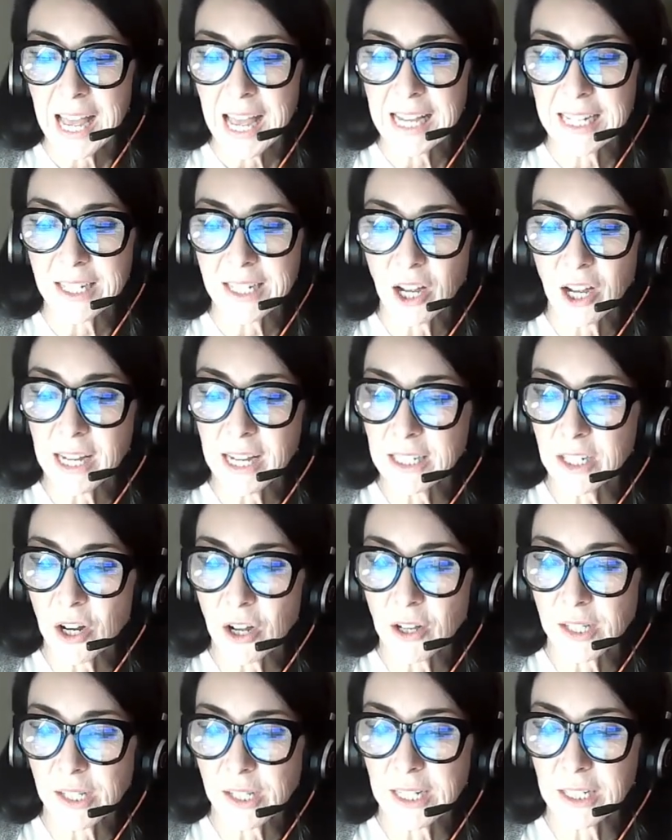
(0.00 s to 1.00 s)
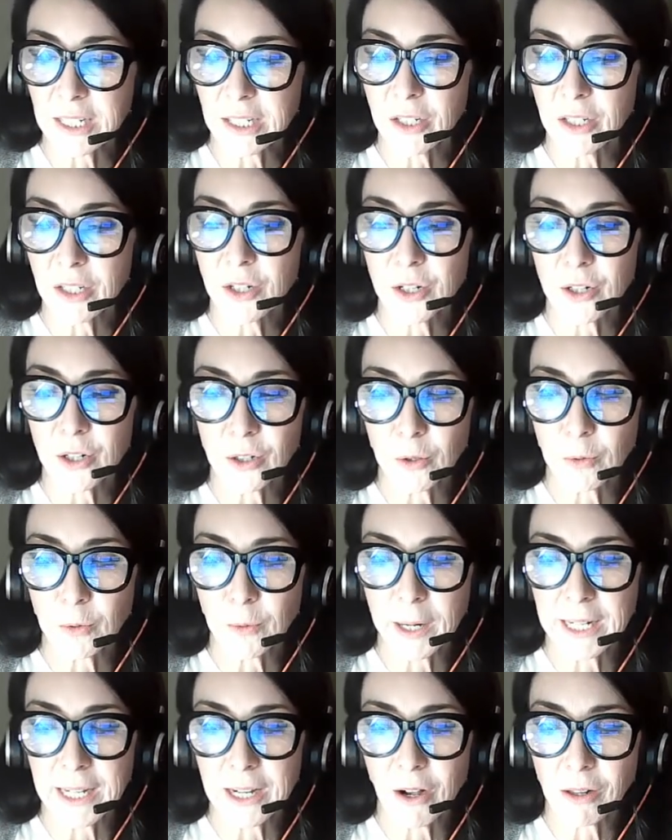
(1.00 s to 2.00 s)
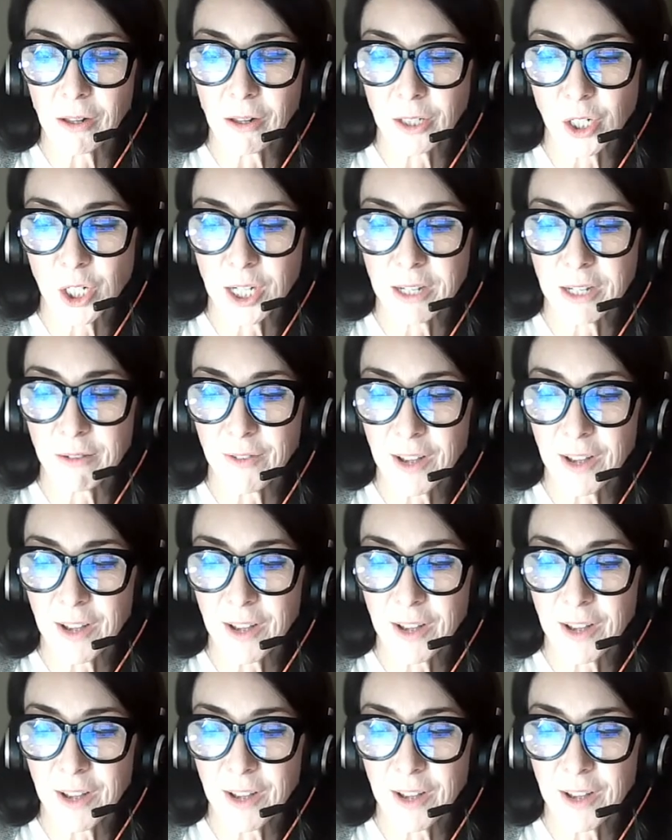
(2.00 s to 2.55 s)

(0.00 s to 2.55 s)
and diagnostic neuroradiology